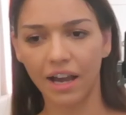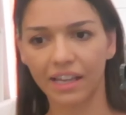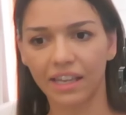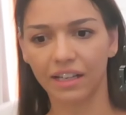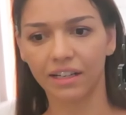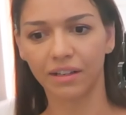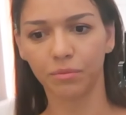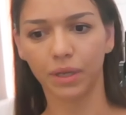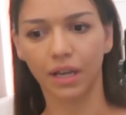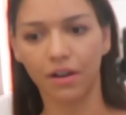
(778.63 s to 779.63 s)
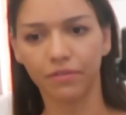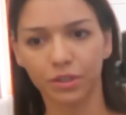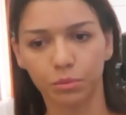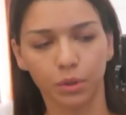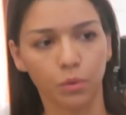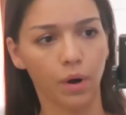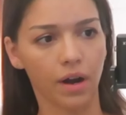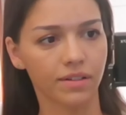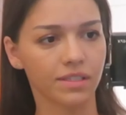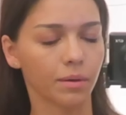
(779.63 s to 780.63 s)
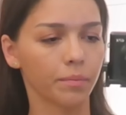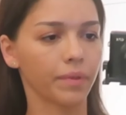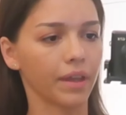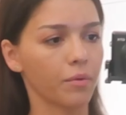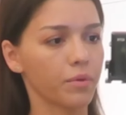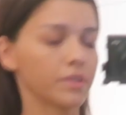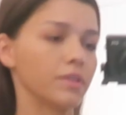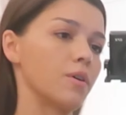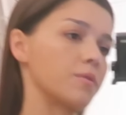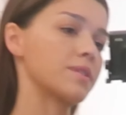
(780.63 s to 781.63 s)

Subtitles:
I can be comfortable wearing something with a long